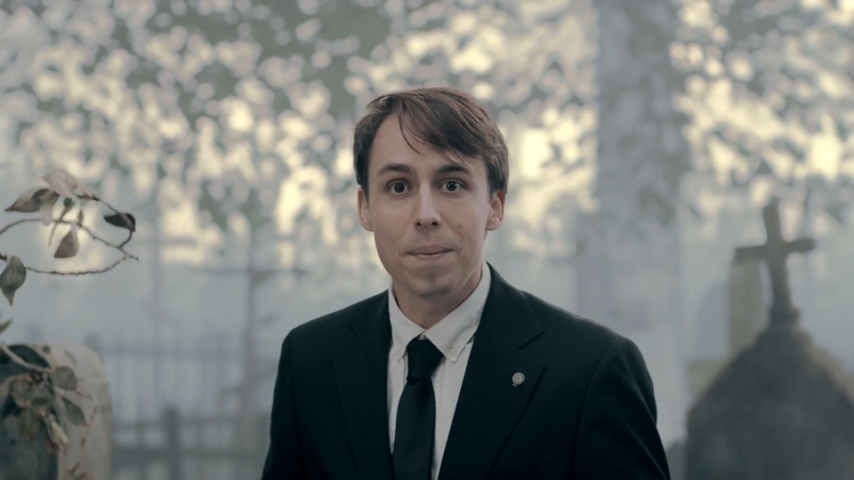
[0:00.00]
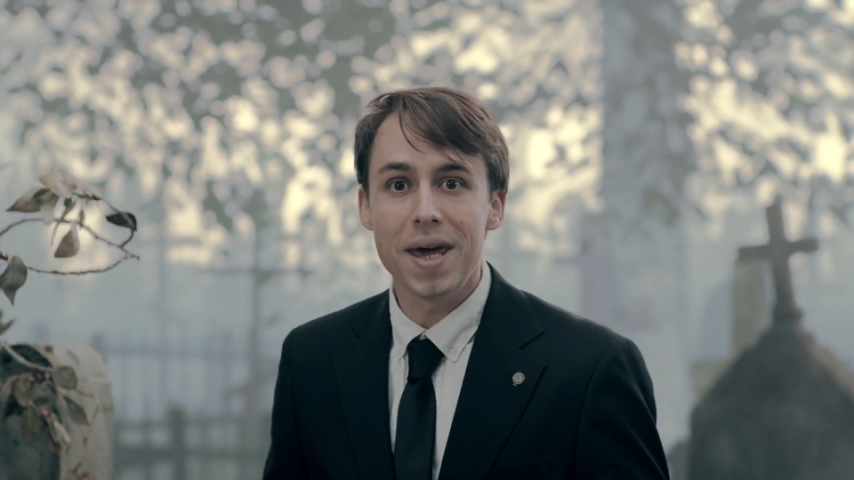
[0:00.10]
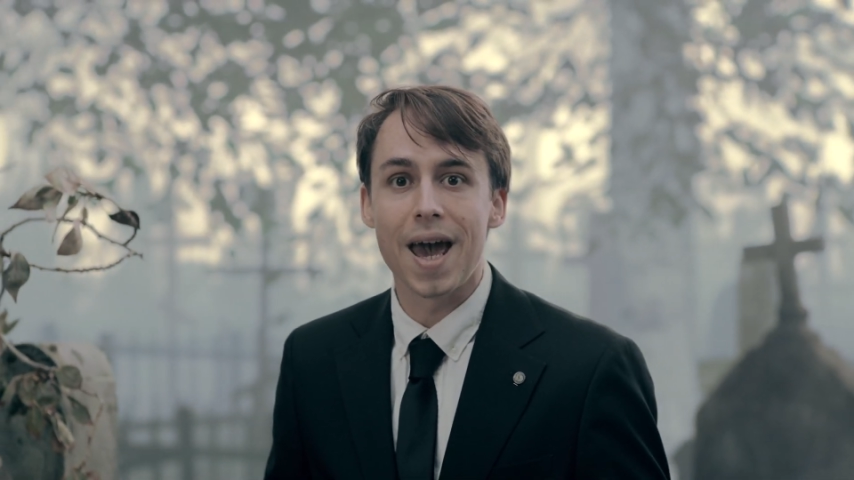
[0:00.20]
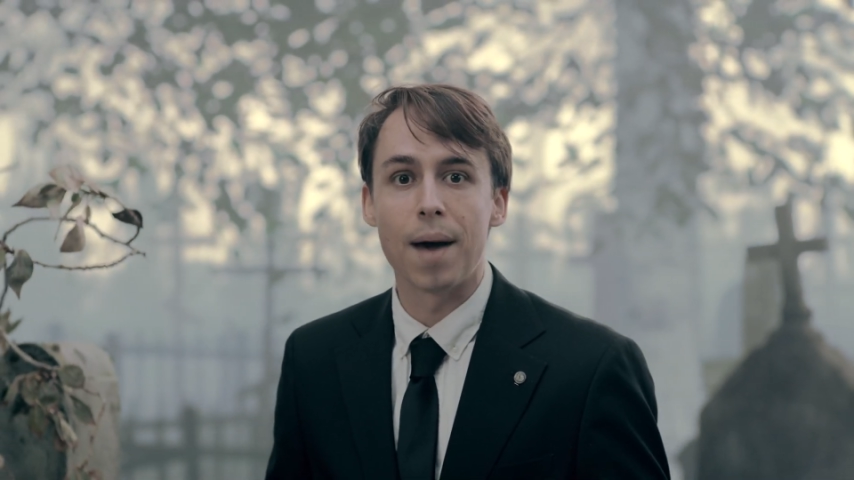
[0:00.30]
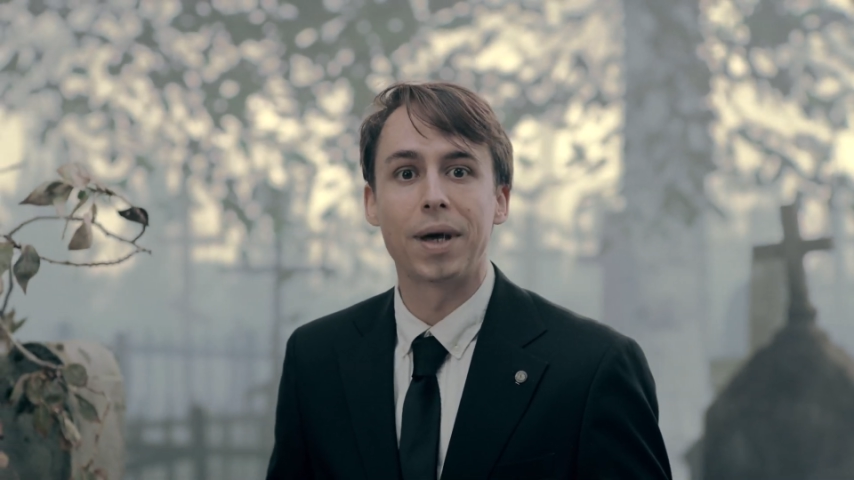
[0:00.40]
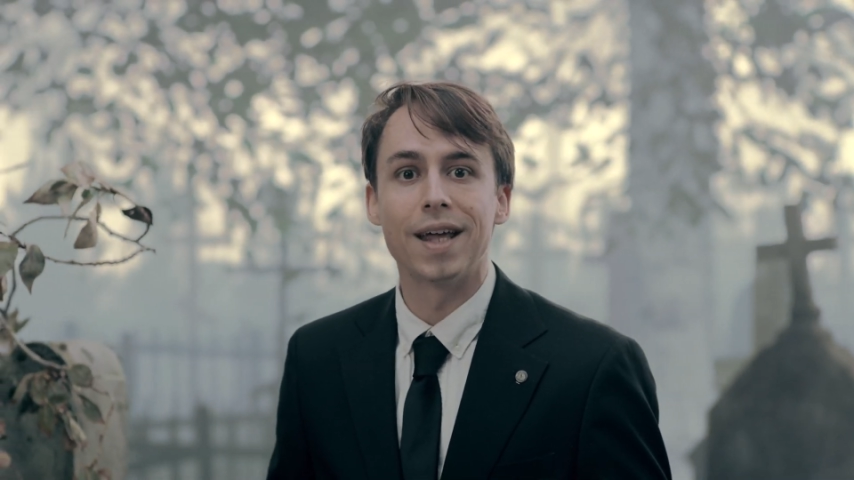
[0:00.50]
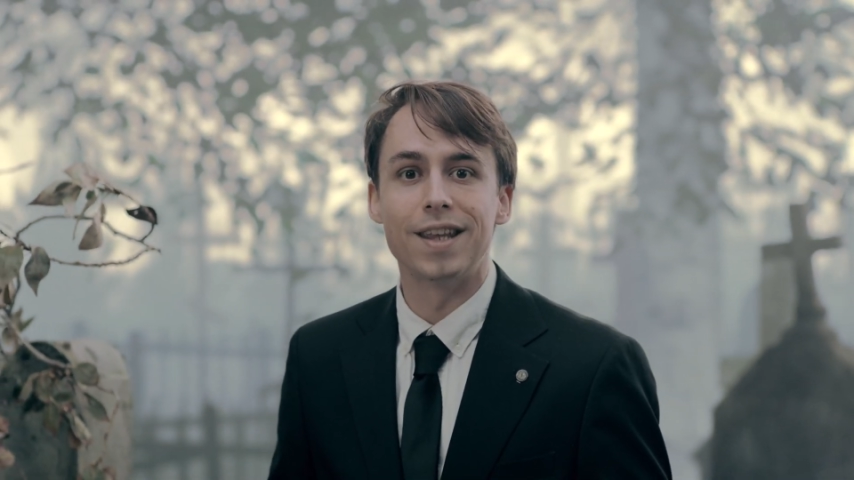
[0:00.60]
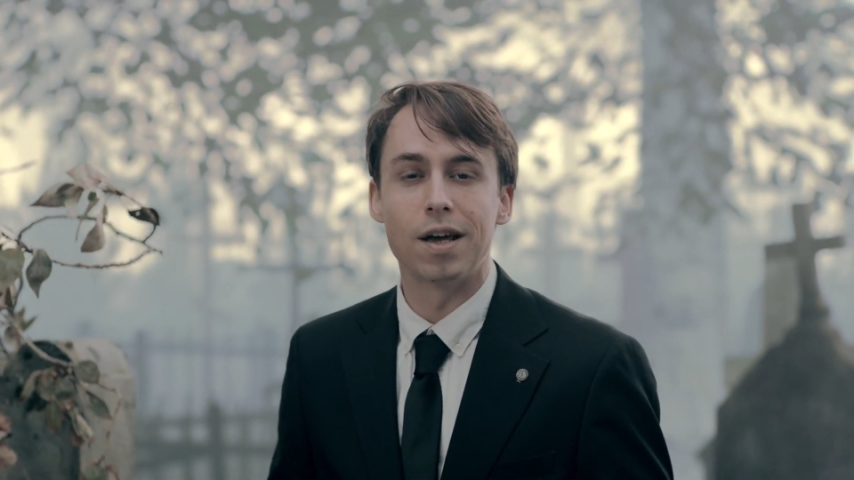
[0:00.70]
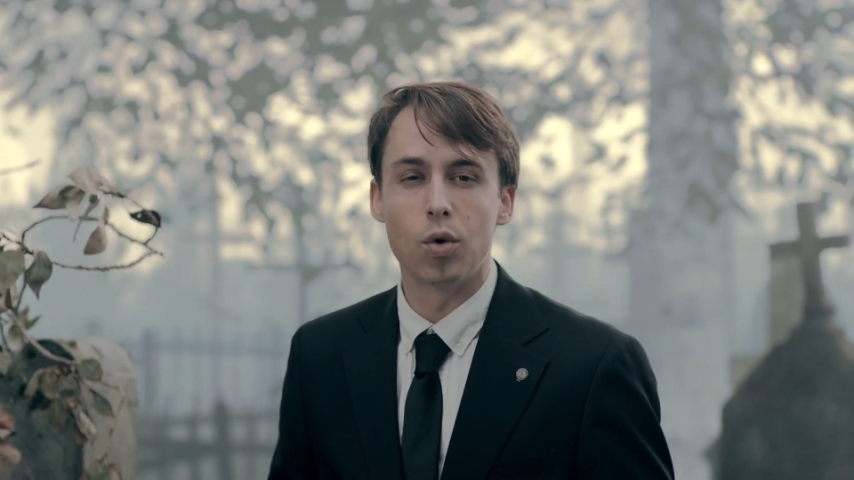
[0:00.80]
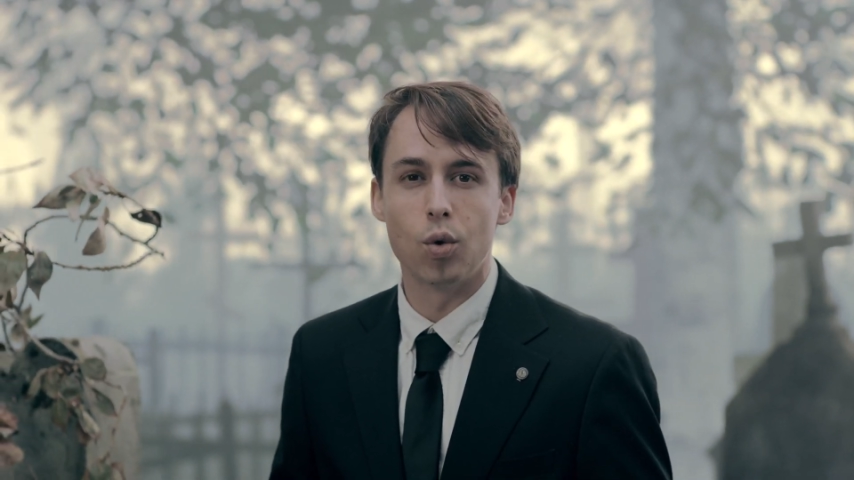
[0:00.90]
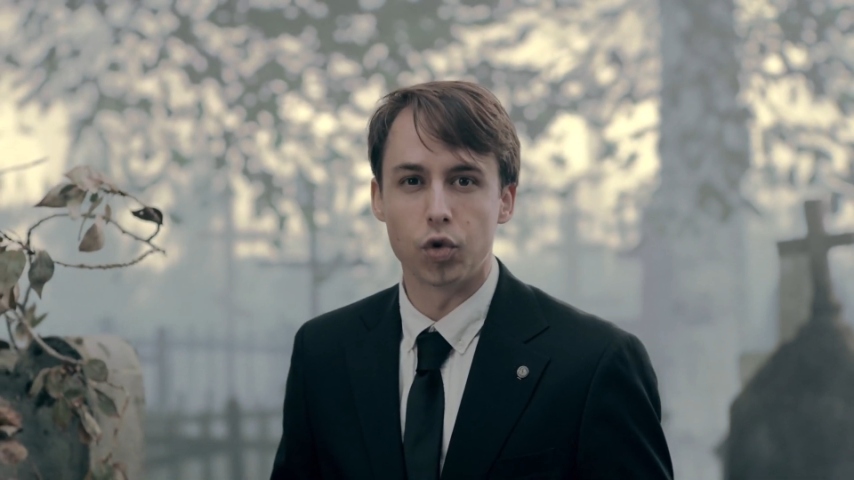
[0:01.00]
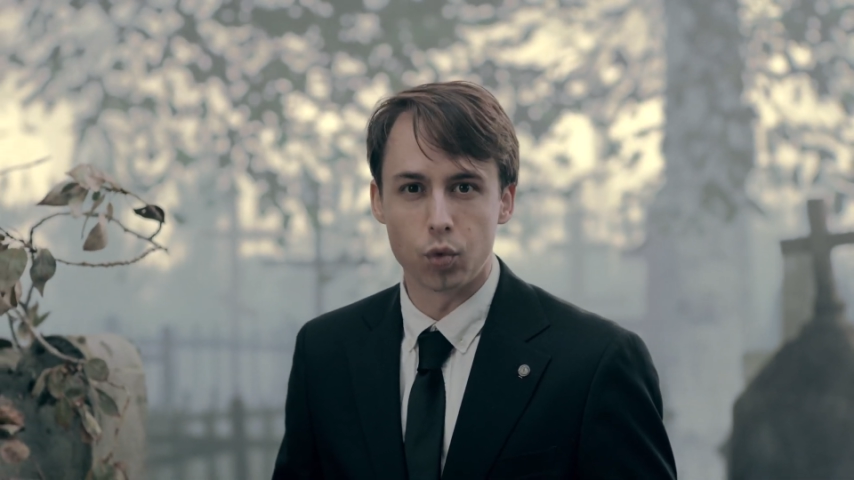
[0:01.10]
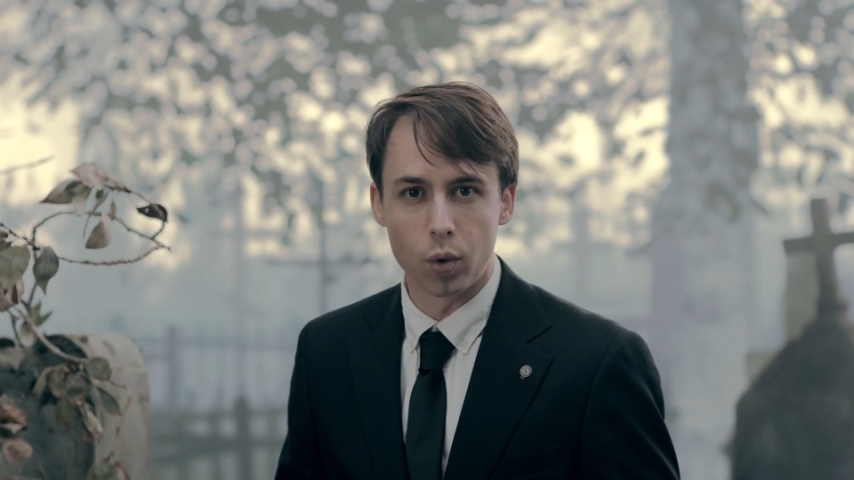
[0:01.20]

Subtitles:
mayhem can they cause